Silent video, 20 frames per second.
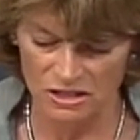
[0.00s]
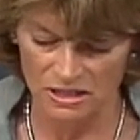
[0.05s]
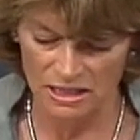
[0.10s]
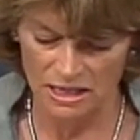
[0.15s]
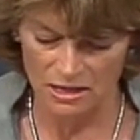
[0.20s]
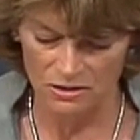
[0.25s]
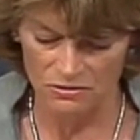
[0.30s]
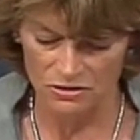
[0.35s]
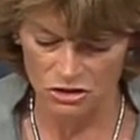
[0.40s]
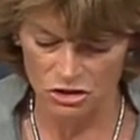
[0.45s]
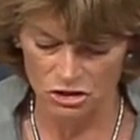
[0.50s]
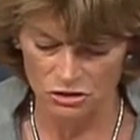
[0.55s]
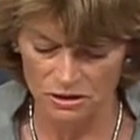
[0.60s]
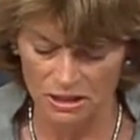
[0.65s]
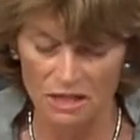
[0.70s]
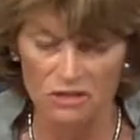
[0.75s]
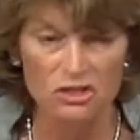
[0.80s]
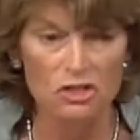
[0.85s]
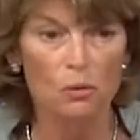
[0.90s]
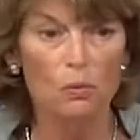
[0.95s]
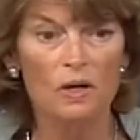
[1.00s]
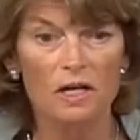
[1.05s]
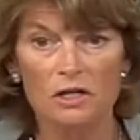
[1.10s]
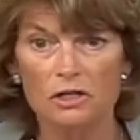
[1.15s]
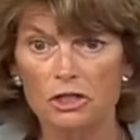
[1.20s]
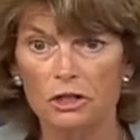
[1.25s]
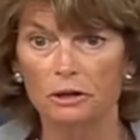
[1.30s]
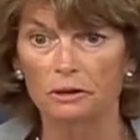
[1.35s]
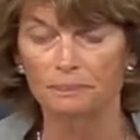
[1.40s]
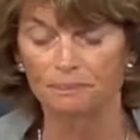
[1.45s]
and care that you need. So what
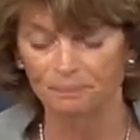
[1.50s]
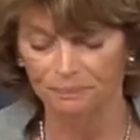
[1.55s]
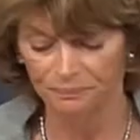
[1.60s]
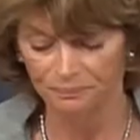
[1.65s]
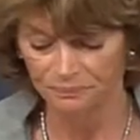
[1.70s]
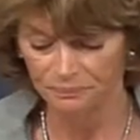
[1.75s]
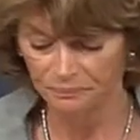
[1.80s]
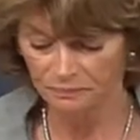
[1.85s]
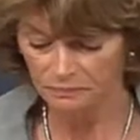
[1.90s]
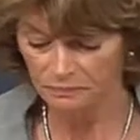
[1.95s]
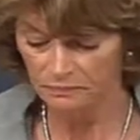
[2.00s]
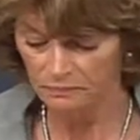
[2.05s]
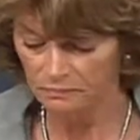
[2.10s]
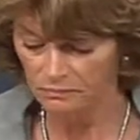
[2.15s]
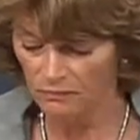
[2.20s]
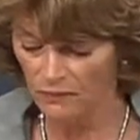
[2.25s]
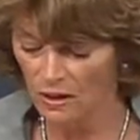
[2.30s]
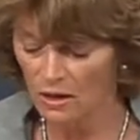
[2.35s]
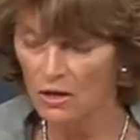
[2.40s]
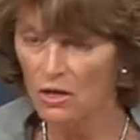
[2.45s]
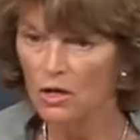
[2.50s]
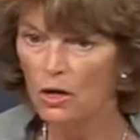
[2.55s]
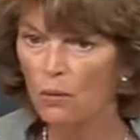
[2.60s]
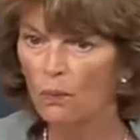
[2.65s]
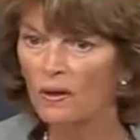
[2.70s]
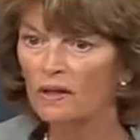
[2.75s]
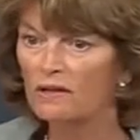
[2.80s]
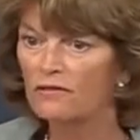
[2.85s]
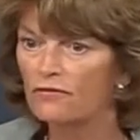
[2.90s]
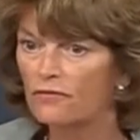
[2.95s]
do?
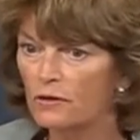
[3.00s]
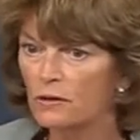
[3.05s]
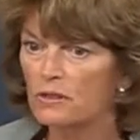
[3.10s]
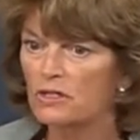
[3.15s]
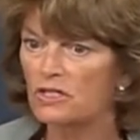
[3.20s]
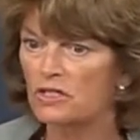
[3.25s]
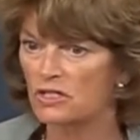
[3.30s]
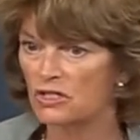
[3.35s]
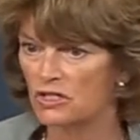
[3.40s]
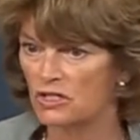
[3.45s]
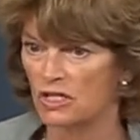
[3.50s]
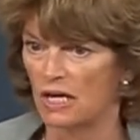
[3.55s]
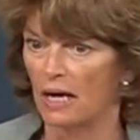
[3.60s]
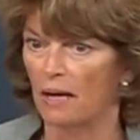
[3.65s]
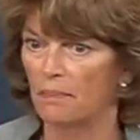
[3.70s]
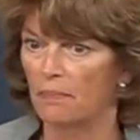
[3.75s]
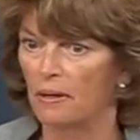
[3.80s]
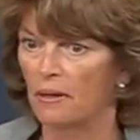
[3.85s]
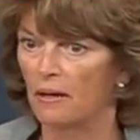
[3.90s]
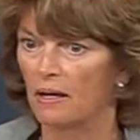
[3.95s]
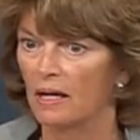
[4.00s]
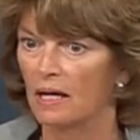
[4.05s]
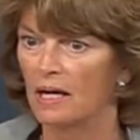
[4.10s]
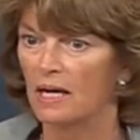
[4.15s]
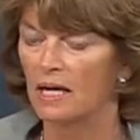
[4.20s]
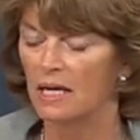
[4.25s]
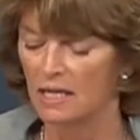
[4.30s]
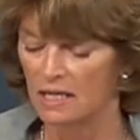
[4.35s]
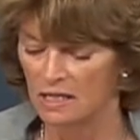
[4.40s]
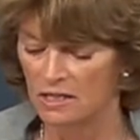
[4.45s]
Well, the first step
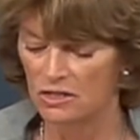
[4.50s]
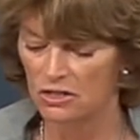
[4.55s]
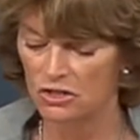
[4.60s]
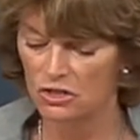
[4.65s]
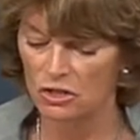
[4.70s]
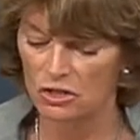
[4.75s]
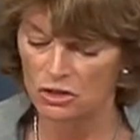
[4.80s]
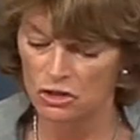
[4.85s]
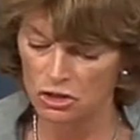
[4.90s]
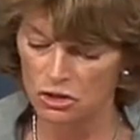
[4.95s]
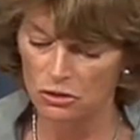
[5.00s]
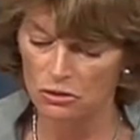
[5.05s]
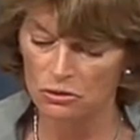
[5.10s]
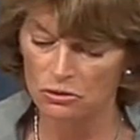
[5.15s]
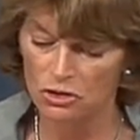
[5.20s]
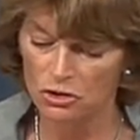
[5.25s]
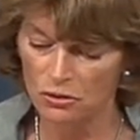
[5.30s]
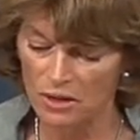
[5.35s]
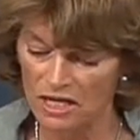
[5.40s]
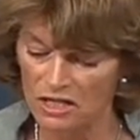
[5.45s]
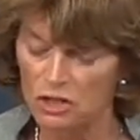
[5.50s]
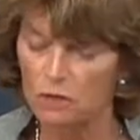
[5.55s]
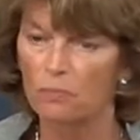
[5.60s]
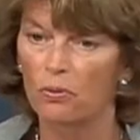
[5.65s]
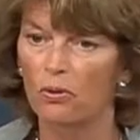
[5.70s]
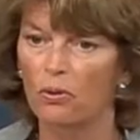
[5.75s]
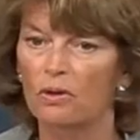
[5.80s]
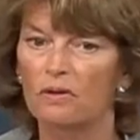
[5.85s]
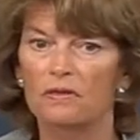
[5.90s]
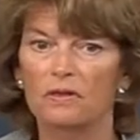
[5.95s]
is to
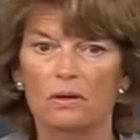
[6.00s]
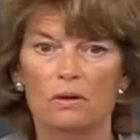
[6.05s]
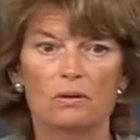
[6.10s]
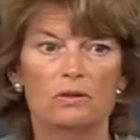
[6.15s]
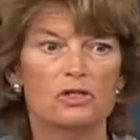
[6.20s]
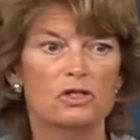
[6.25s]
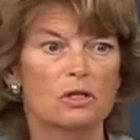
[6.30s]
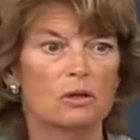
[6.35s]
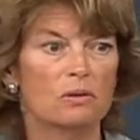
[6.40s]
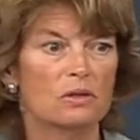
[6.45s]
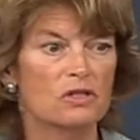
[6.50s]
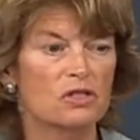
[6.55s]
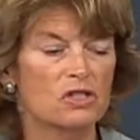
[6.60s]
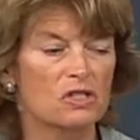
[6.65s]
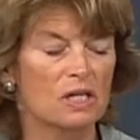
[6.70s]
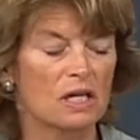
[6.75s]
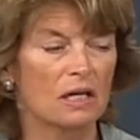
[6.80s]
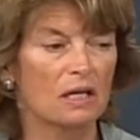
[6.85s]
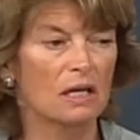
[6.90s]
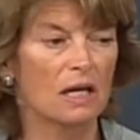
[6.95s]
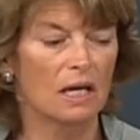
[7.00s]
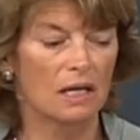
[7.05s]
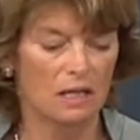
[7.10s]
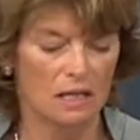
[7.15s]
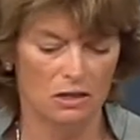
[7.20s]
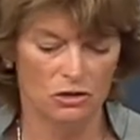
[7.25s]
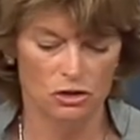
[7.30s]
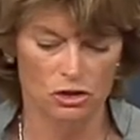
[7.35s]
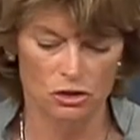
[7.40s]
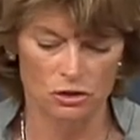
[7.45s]
transport those who are sick and
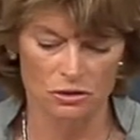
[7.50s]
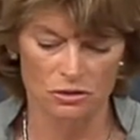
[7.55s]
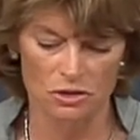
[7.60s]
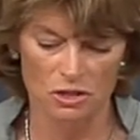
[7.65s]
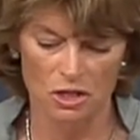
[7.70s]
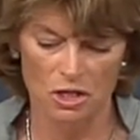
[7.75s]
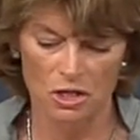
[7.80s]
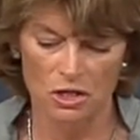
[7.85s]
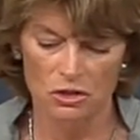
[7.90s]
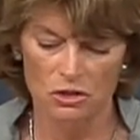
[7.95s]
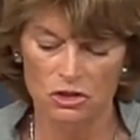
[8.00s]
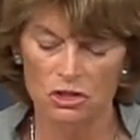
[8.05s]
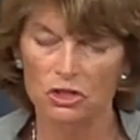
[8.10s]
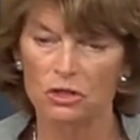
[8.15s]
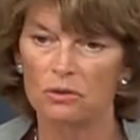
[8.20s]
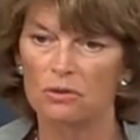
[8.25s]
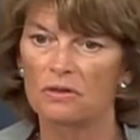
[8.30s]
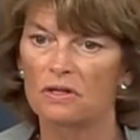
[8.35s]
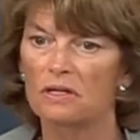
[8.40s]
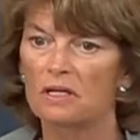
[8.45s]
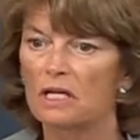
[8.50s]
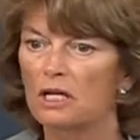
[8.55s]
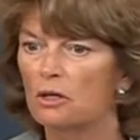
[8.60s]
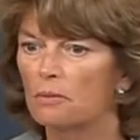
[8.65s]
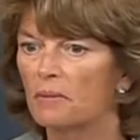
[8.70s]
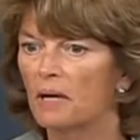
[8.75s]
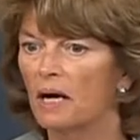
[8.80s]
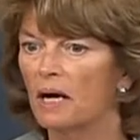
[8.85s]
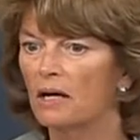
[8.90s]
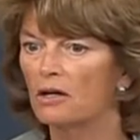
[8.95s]
injured to the
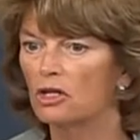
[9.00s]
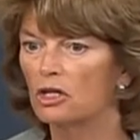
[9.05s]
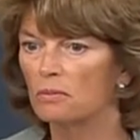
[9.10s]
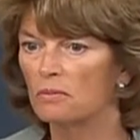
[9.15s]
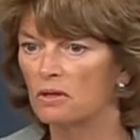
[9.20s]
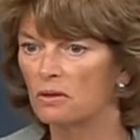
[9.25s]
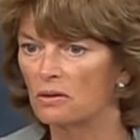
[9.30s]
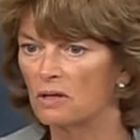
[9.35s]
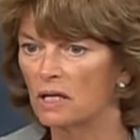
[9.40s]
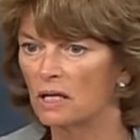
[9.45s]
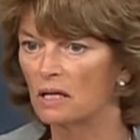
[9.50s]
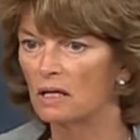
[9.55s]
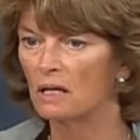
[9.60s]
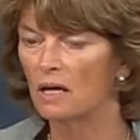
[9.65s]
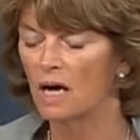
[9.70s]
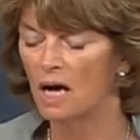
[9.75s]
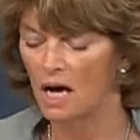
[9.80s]
nearby community